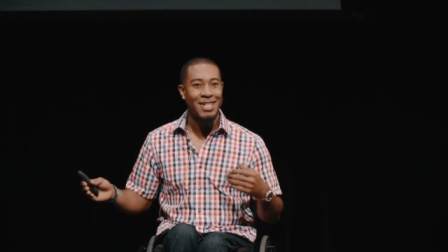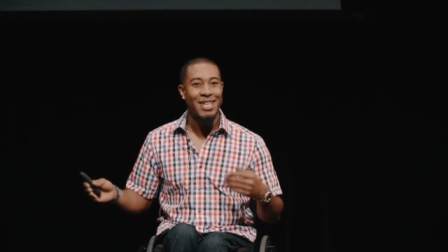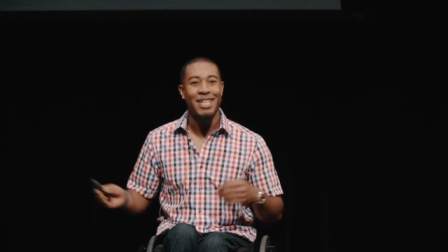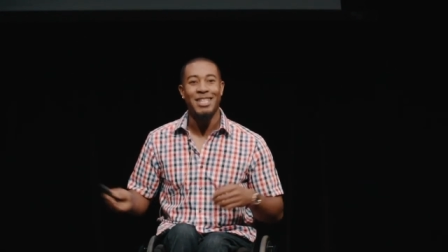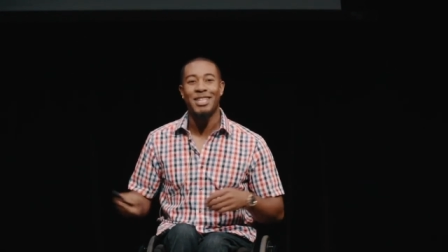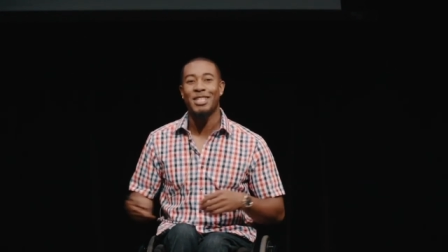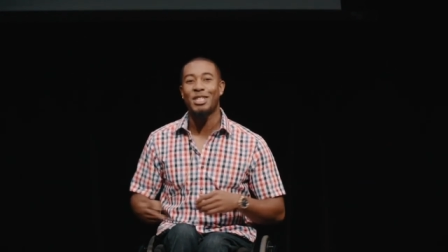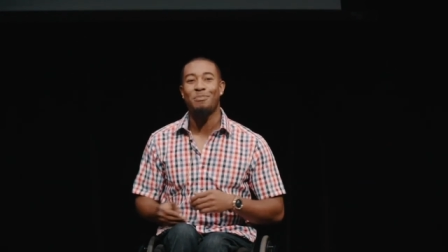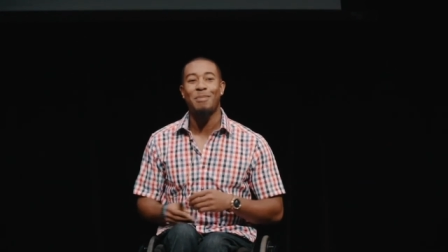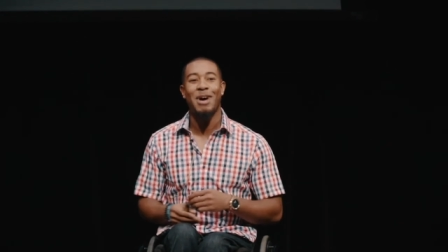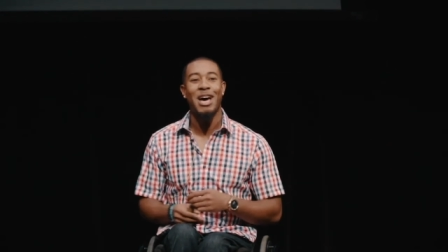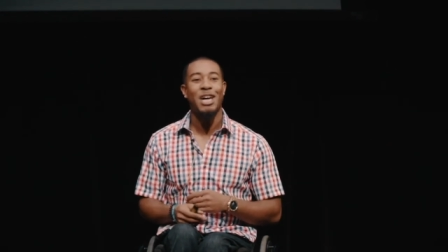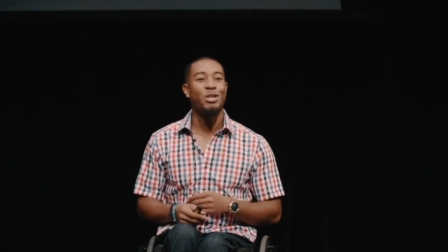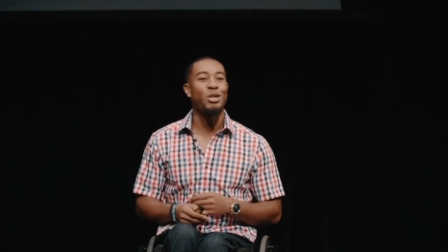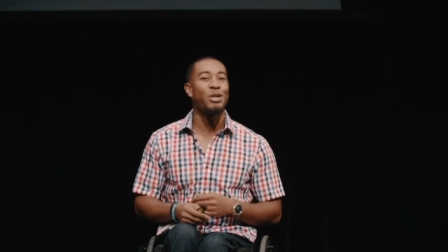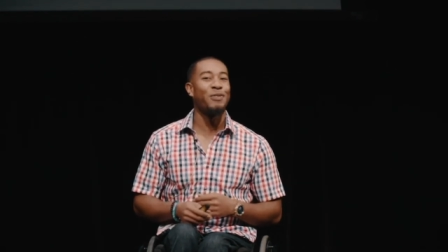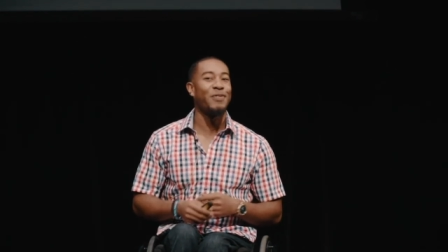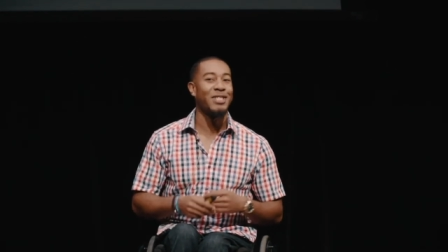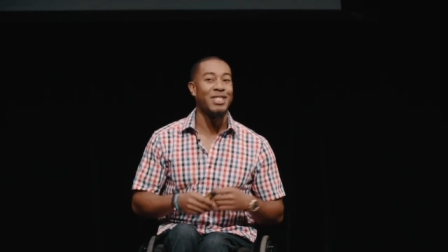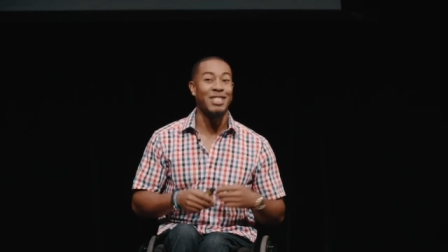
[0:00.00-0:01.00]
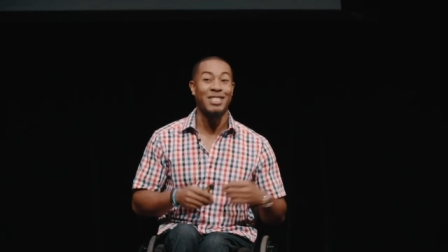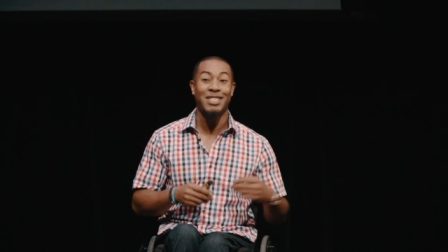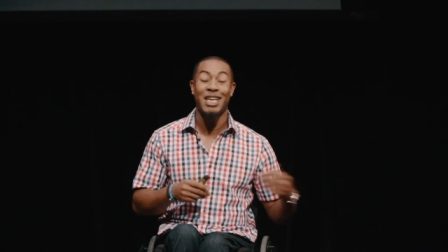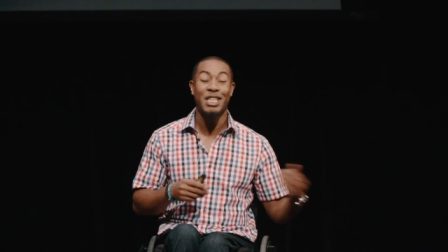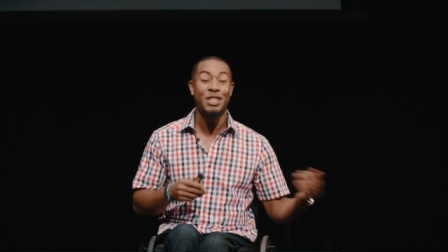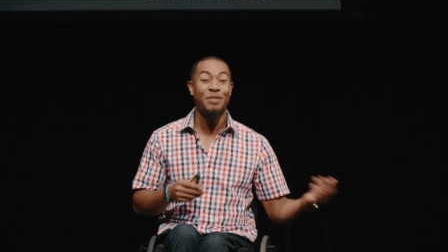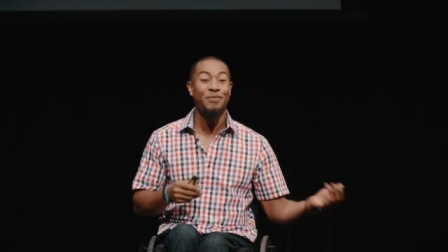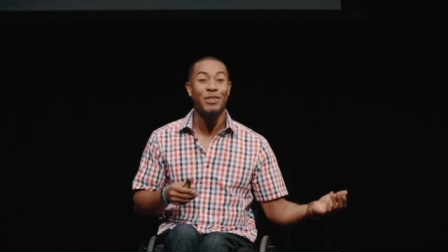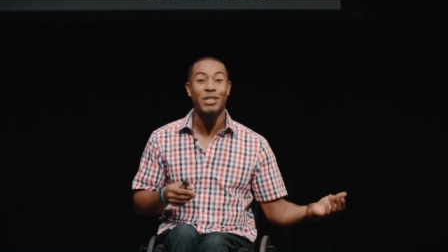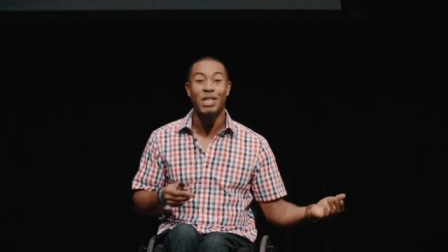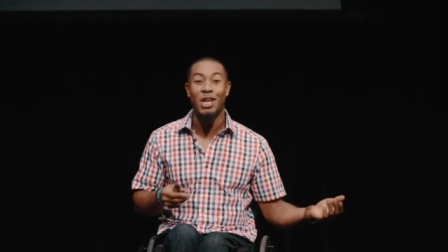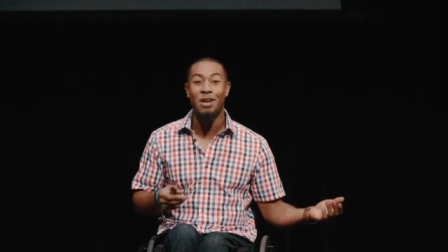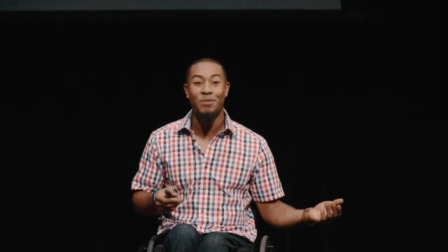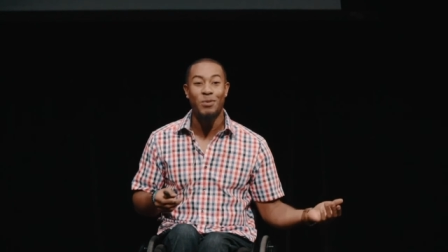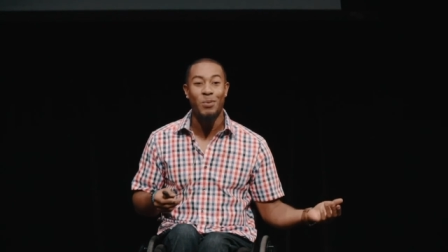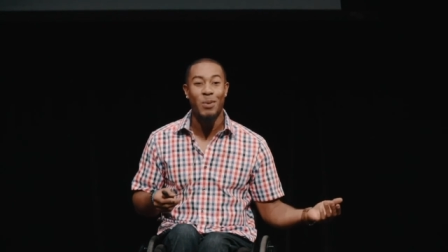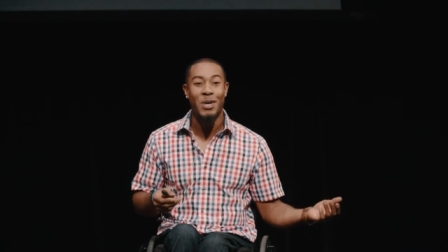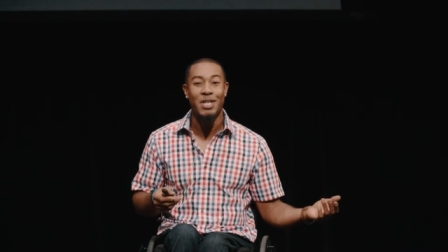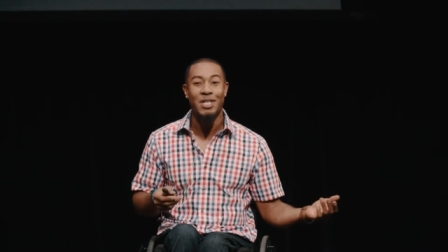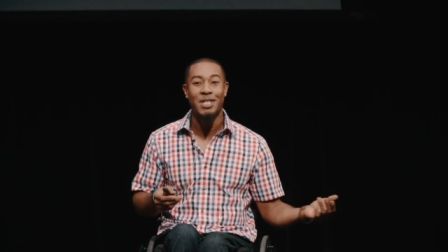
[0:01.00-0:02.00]
It doesn't matter if it's the death of a
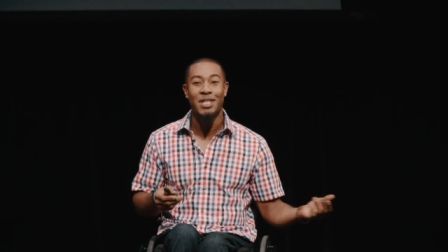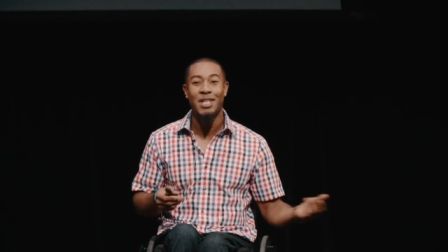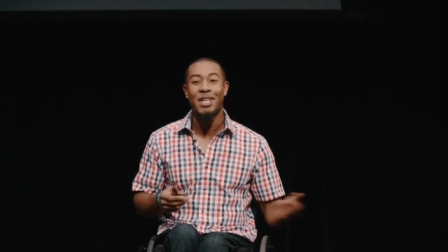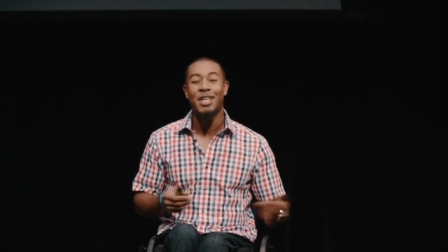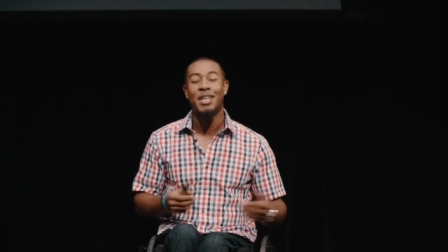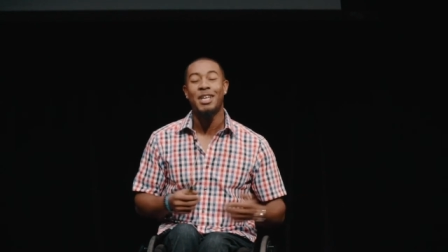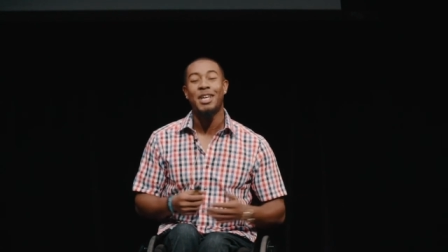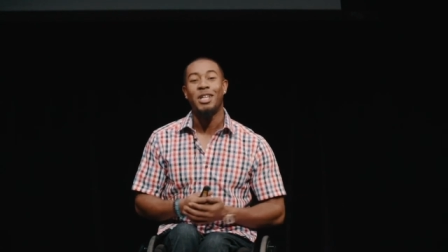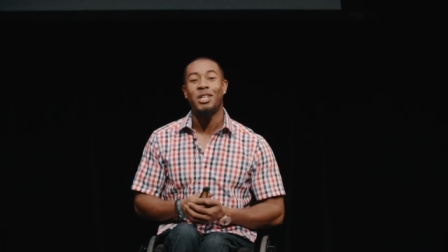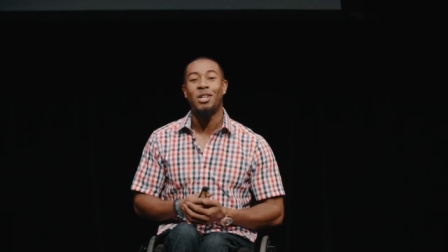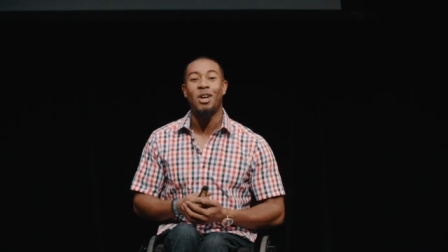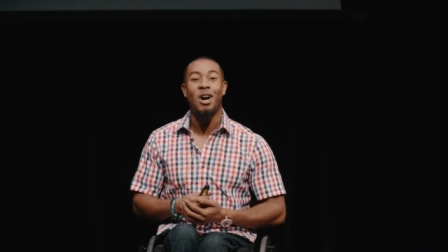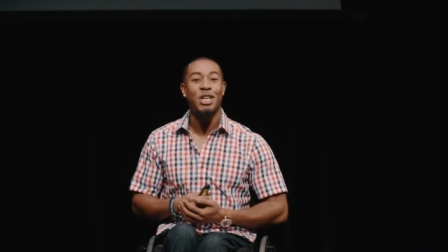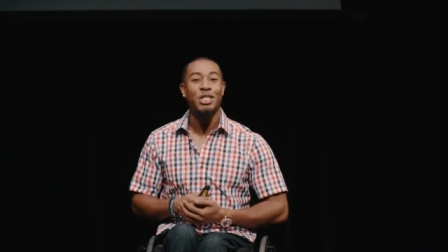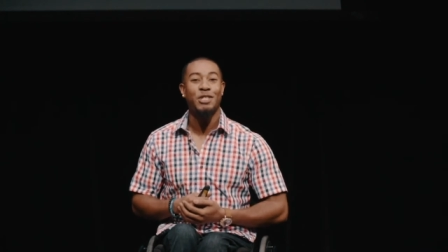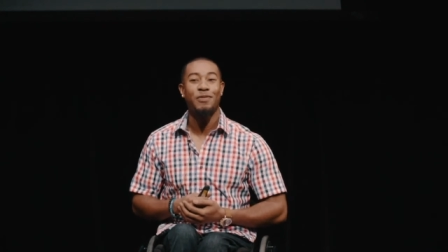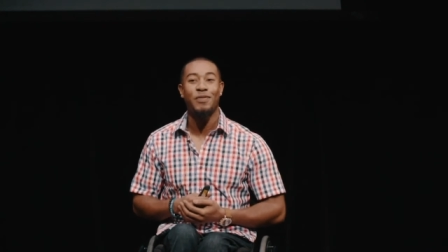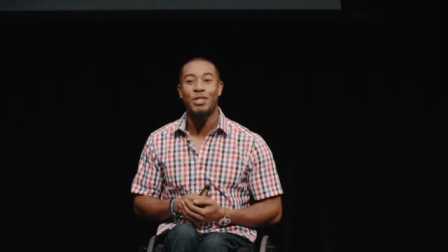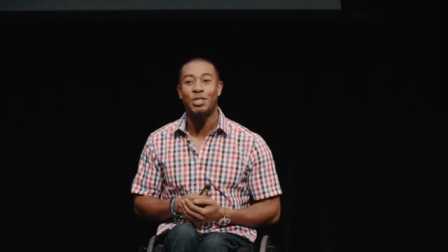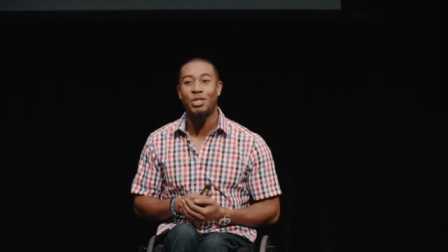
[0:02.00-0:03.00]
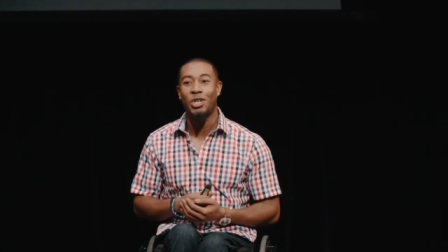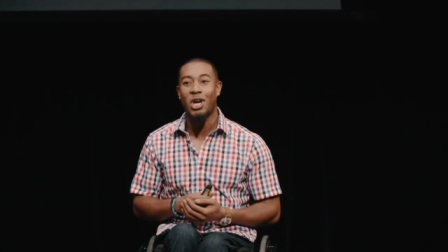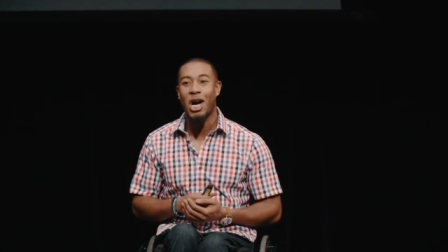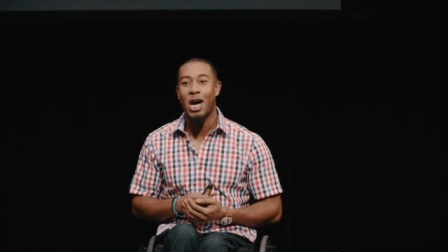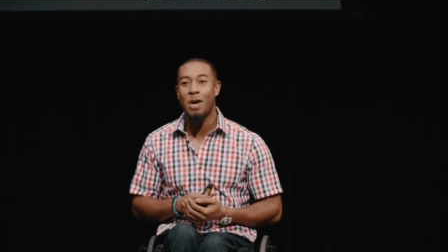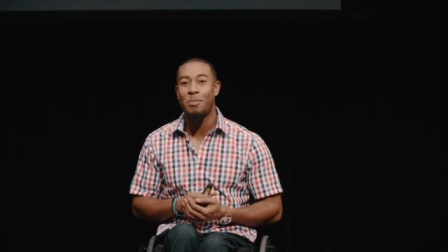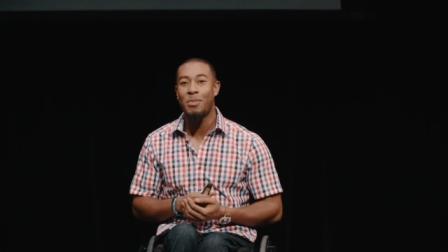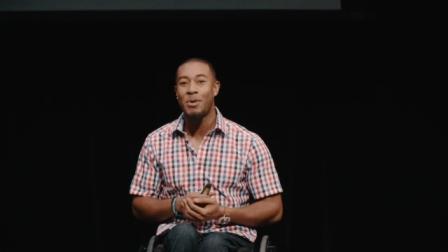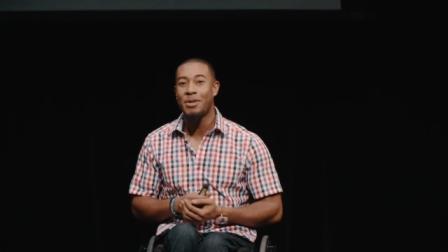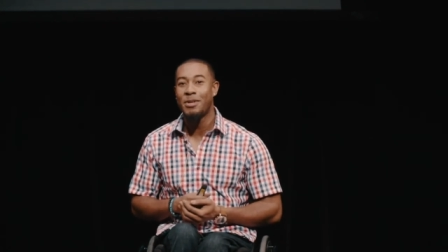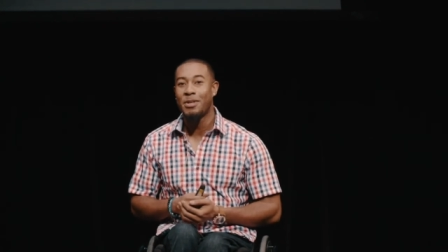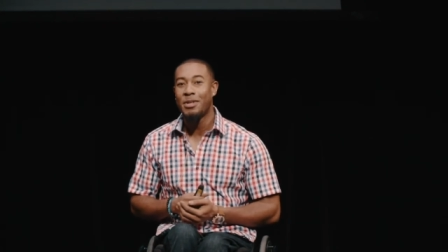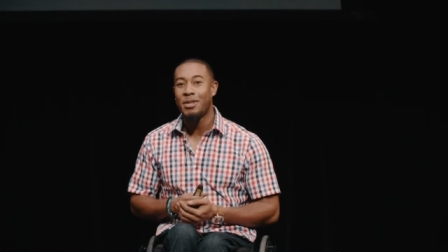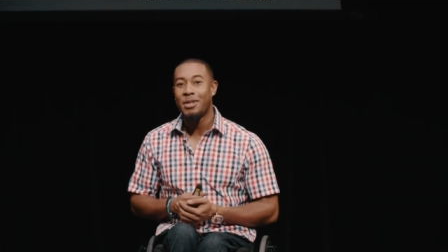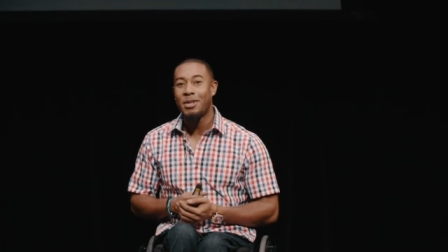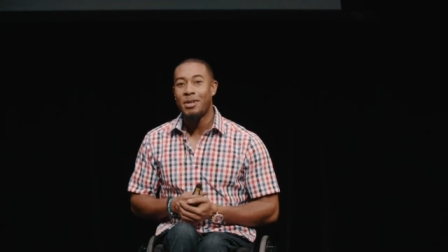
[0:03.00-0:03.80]
loved one, loss of a job,